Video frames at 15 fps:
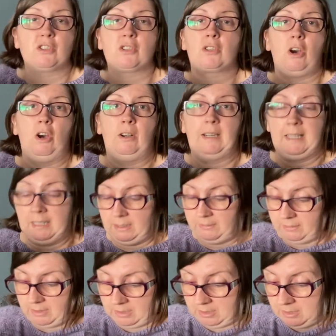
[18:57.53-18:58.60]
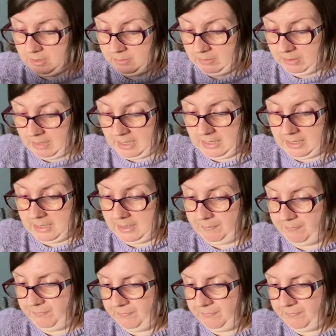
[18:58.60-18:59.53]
can't even with anything.